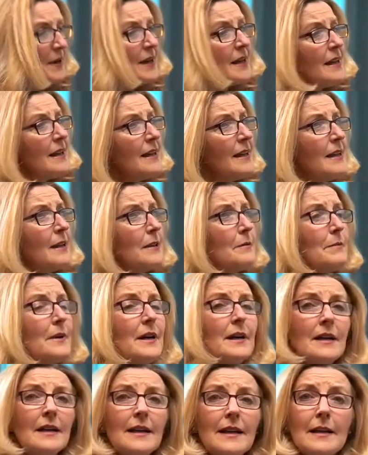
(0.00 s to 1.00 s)
bam,
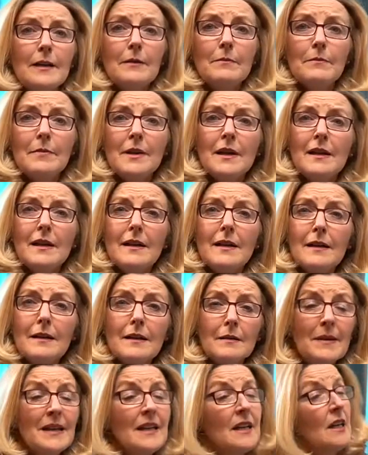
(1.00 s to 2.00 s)
bam,
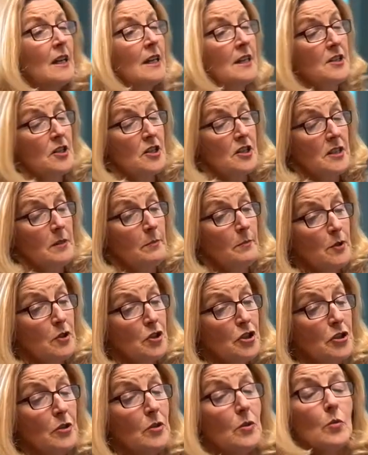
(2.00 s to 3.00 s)
bam. It's a simple
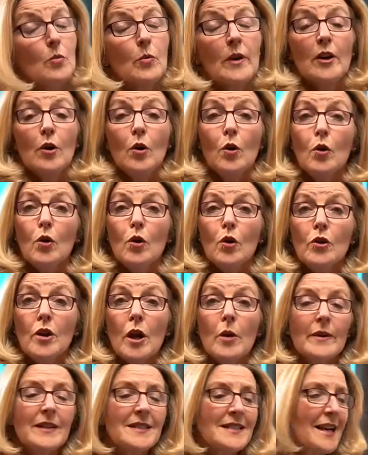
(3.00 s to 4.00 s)
tune. We all
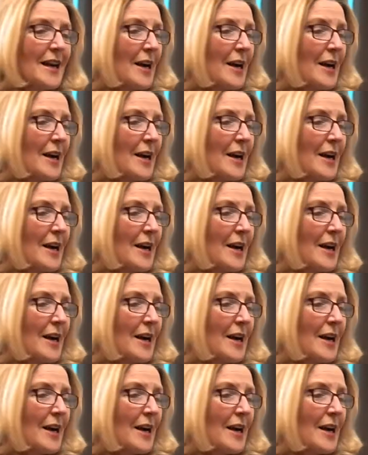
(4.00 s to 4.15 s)
know it.